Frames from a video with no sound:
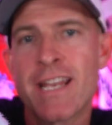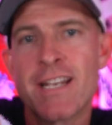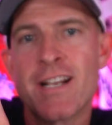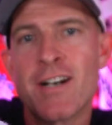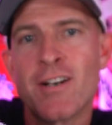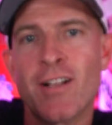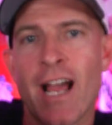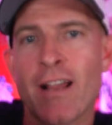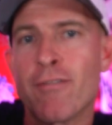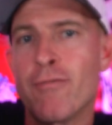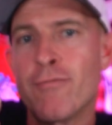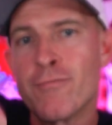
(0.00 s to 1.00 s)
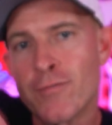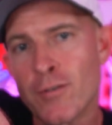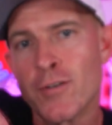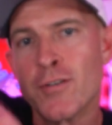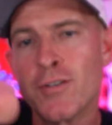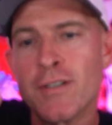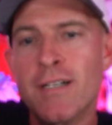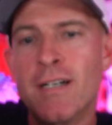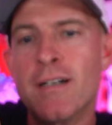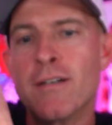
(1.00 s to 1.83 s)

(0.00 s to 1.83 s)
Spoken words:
you know, like full